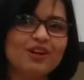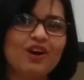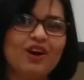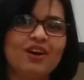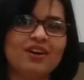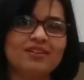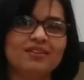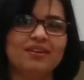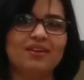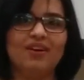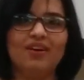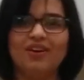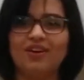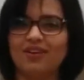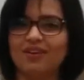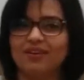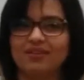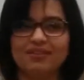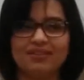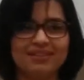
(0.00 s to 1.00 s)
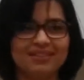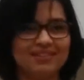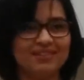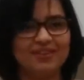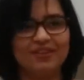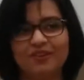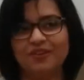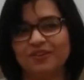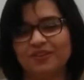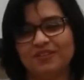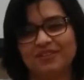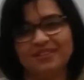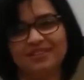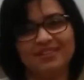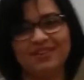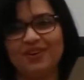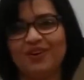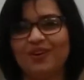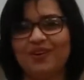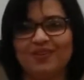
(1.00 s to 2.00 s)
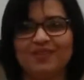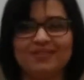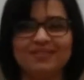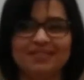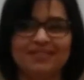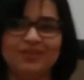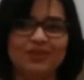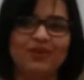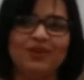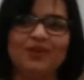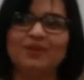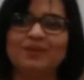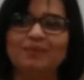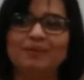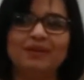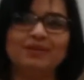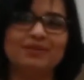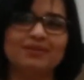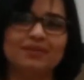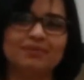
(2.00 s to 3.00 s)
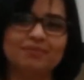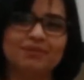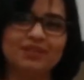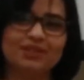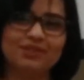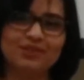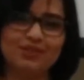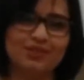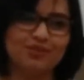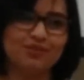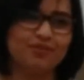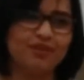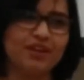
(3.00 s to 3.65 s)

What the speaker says: gone on and on and on and on about something to your